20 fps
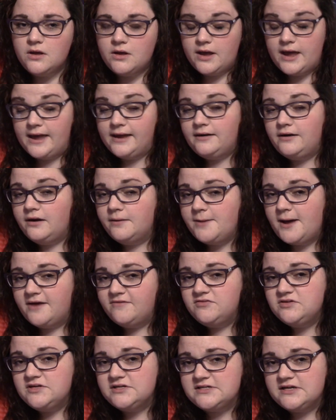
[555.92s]
I ended up
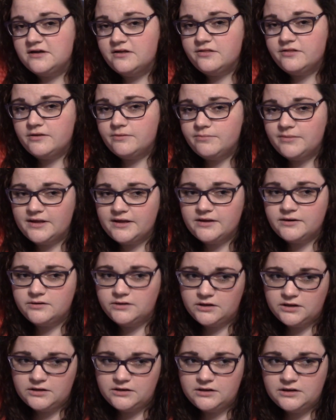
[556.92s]
having to tell them that
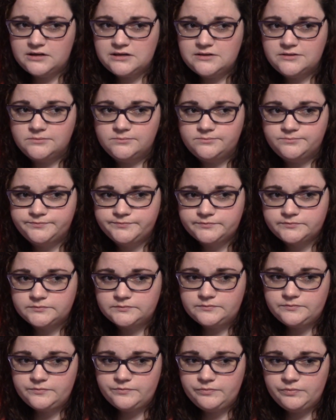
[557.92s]

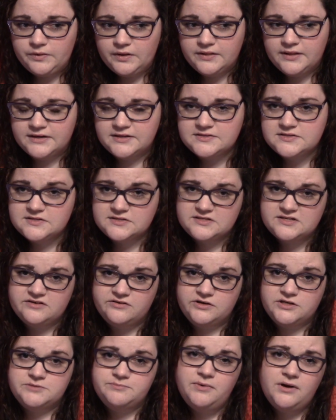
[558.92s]
that it's a
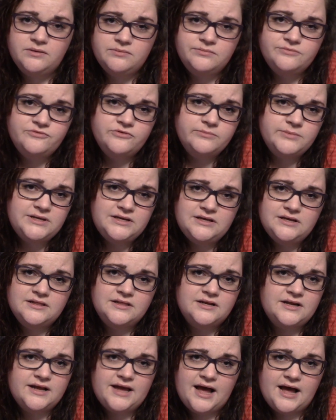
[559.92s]
serious problem for me, and
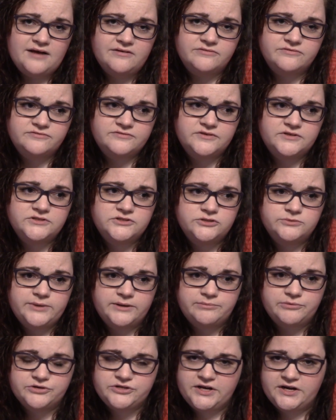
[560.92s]
that I have to wear
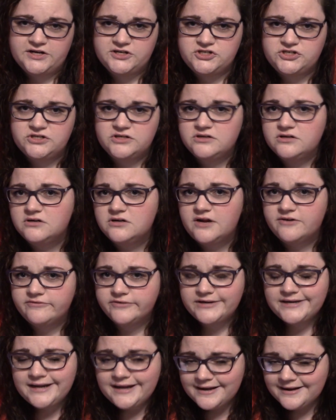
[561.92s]
protection
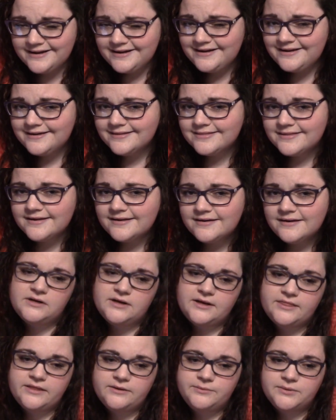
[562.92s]
every day, and
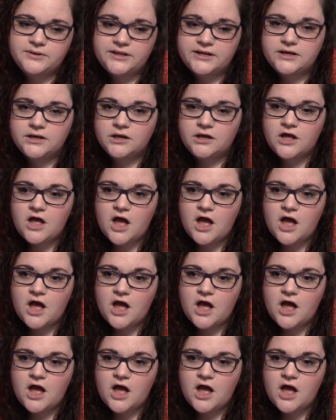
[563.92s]
they were like.